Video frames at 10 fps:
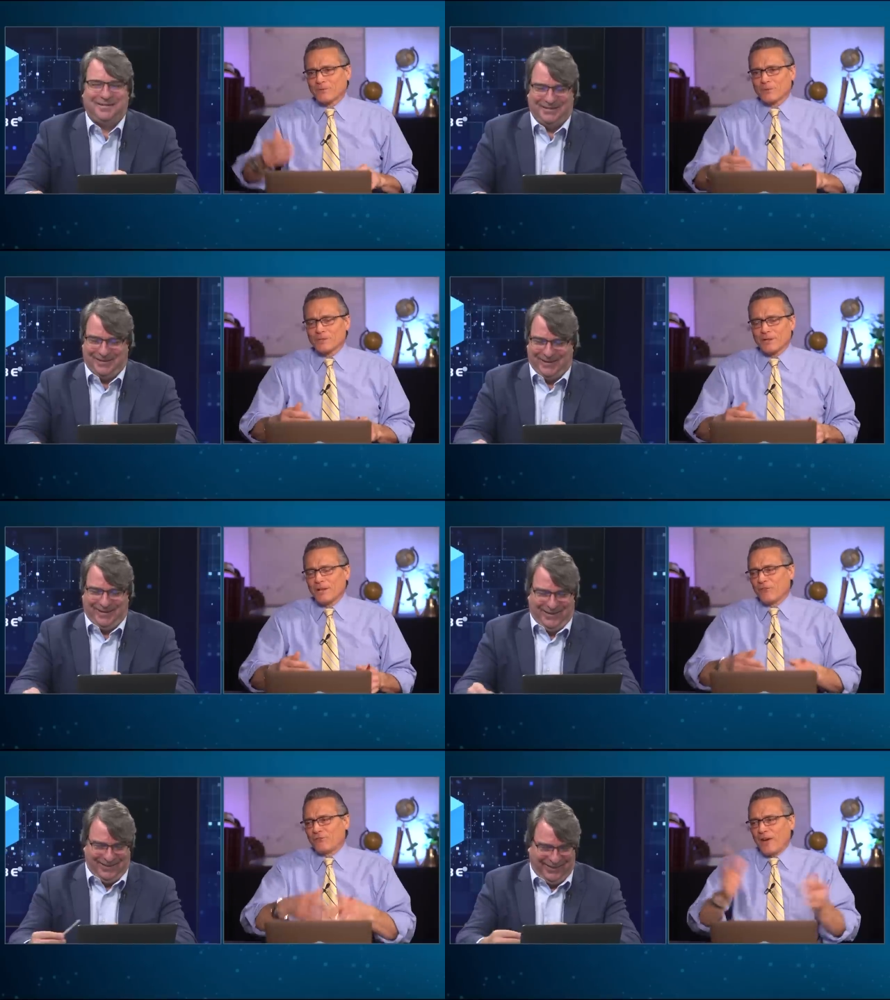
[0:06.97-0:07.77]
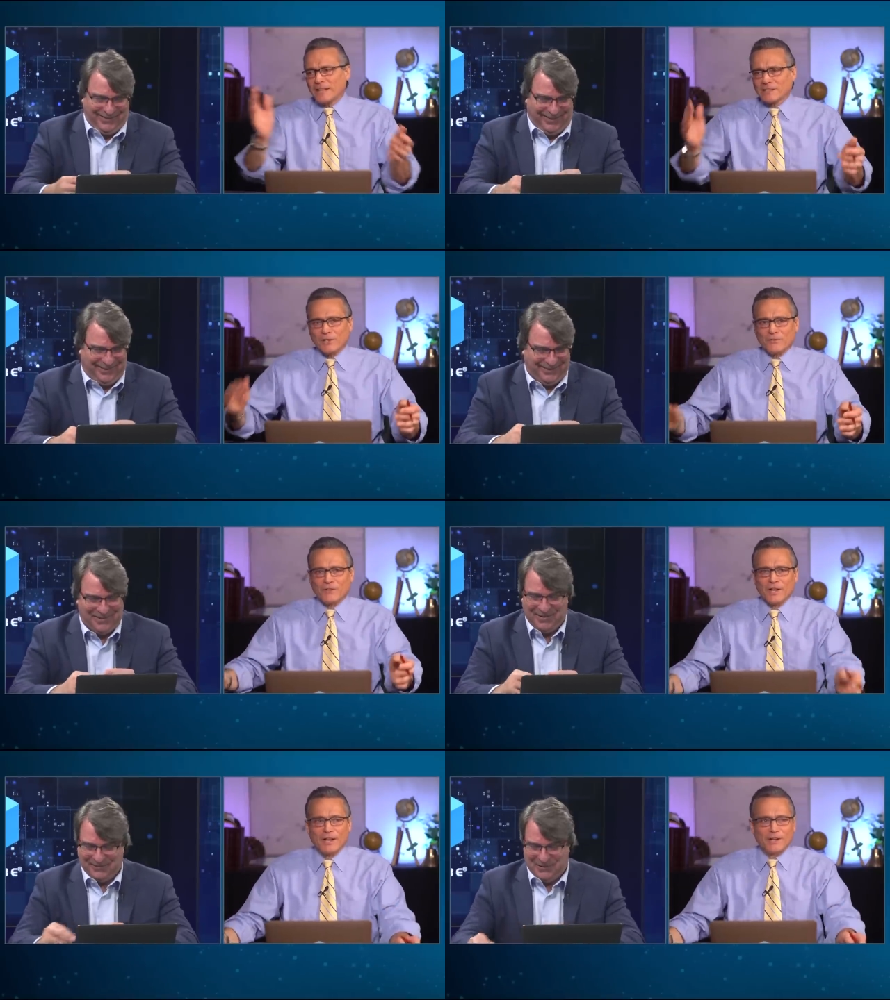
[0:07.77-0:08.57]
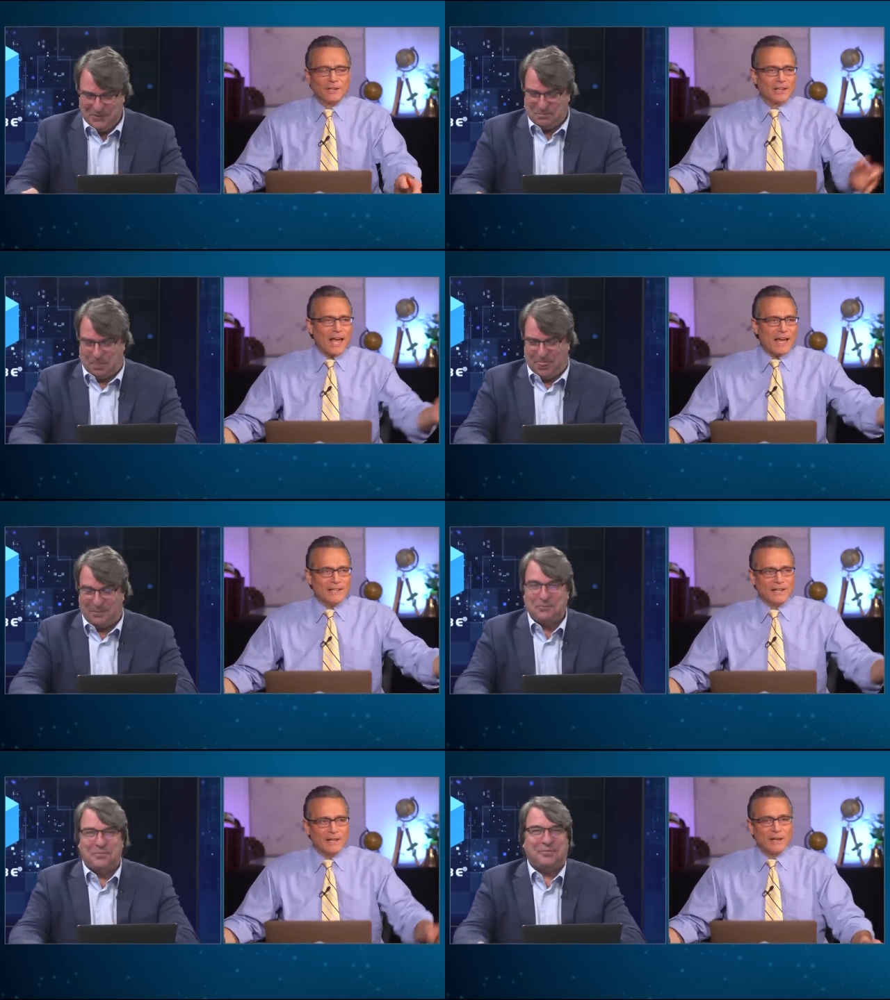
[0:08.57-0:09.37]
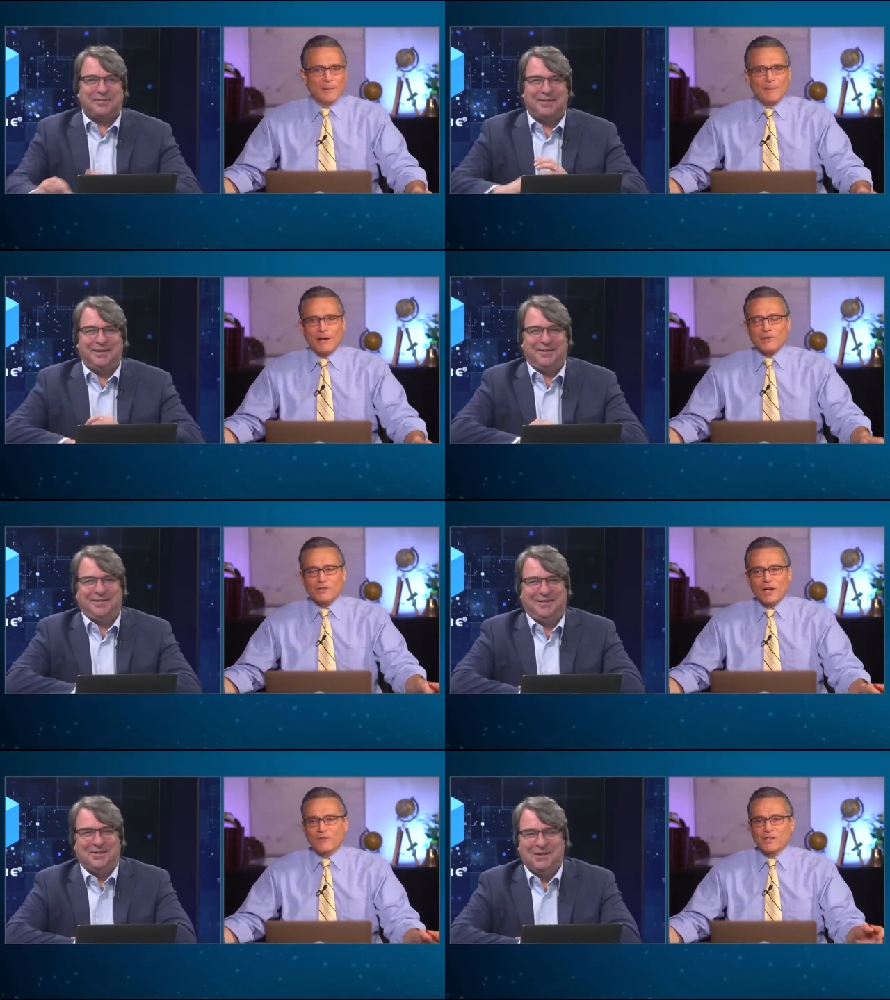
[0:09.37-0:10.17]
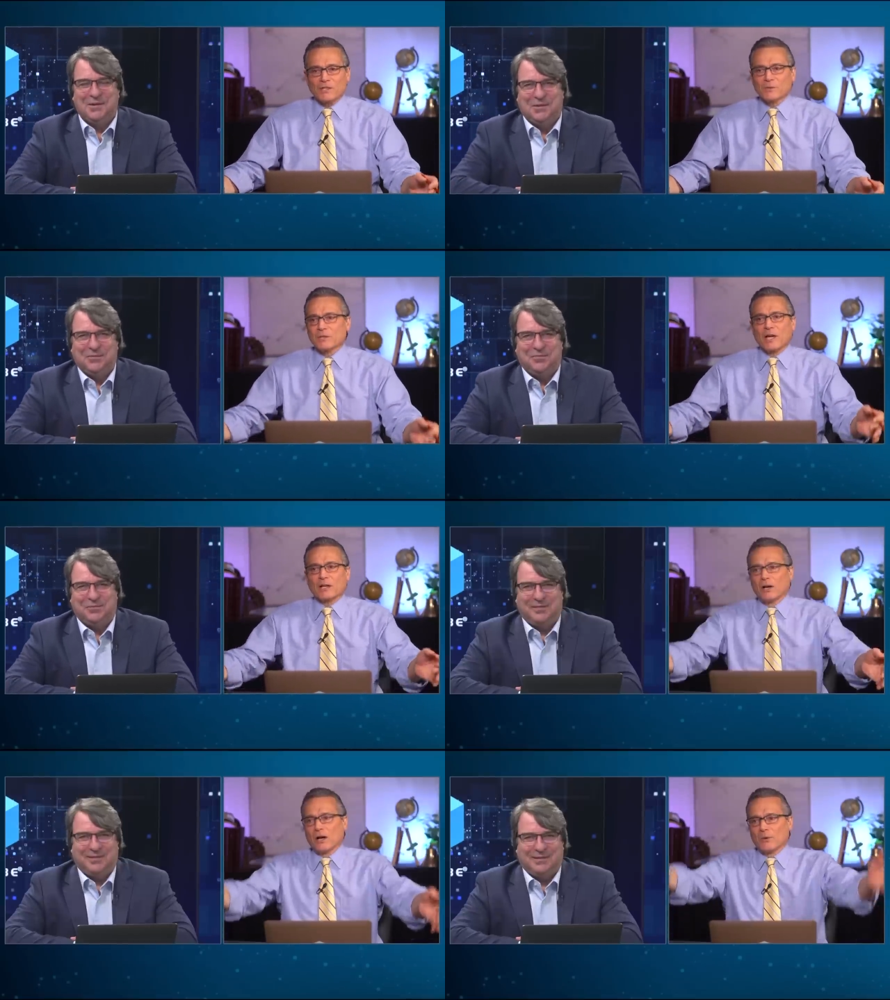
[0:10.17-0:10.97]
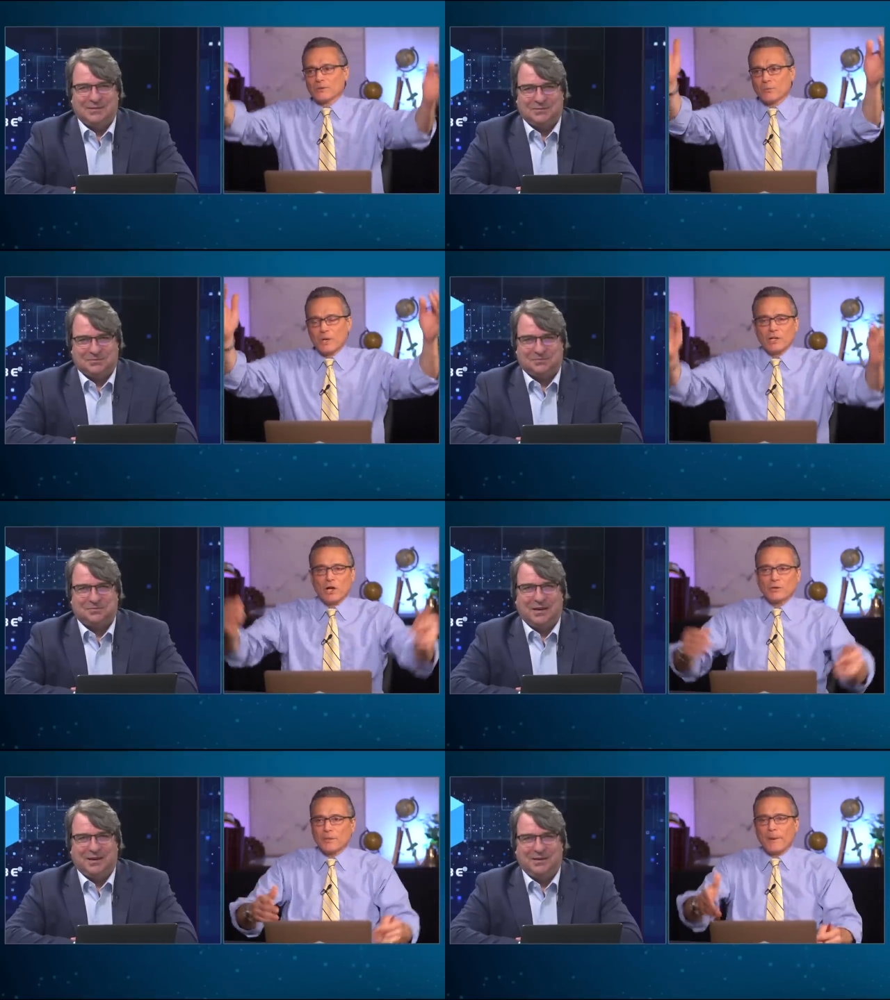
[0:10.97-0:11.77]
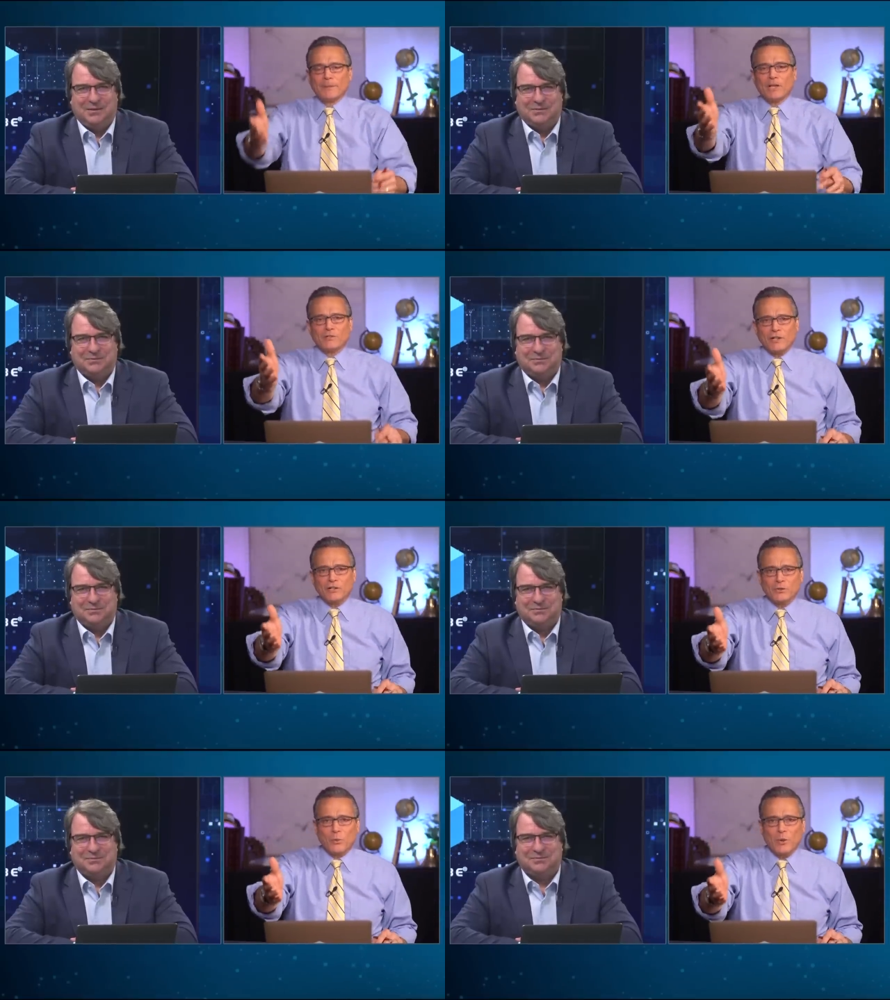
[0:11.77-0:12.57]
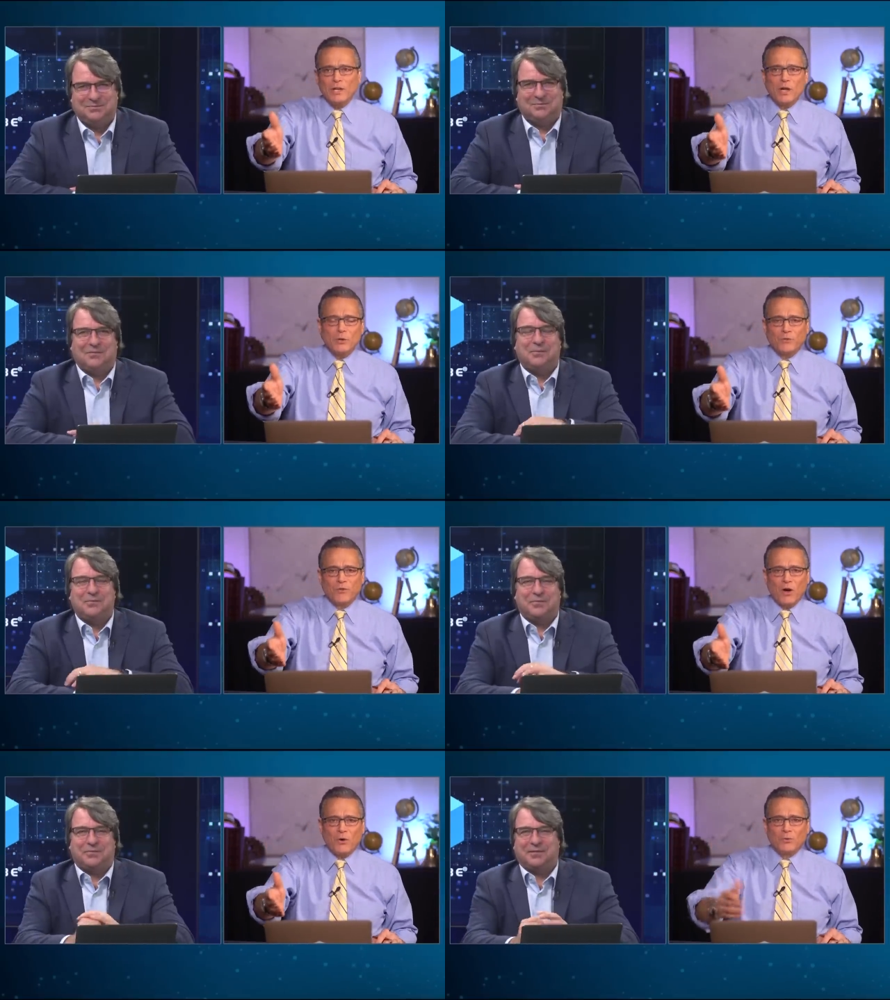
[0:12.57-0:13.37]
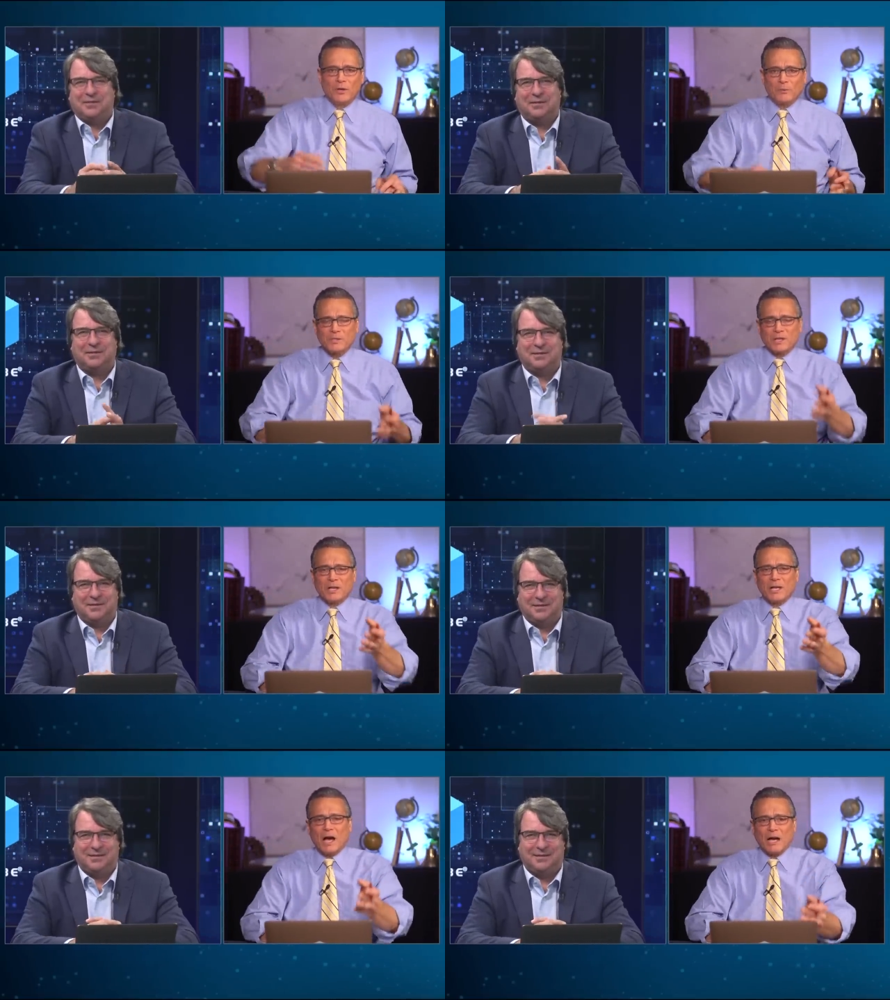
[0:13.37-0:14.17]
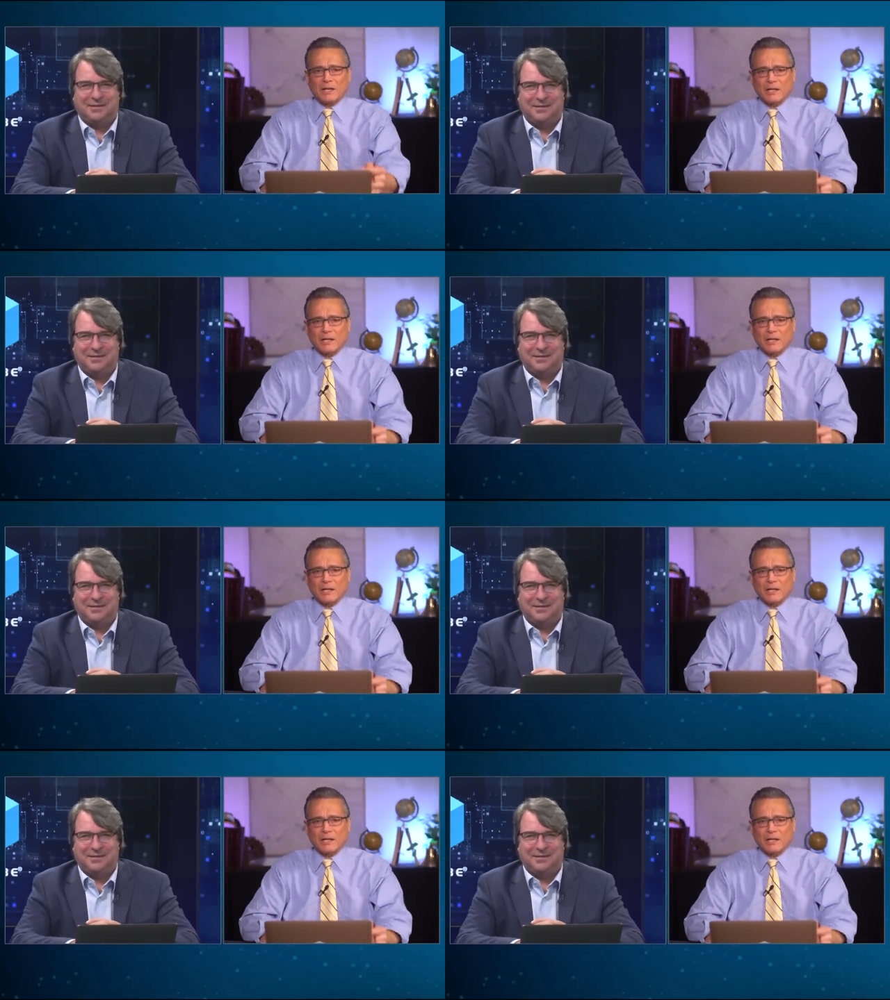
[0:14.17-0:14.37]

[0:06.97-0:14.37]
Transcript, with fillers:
Speaker 1: was ineffective and late. And Microsoft just was like, oh, it's Windows. Remember, they tried to do the Windows phone, it was idiotic.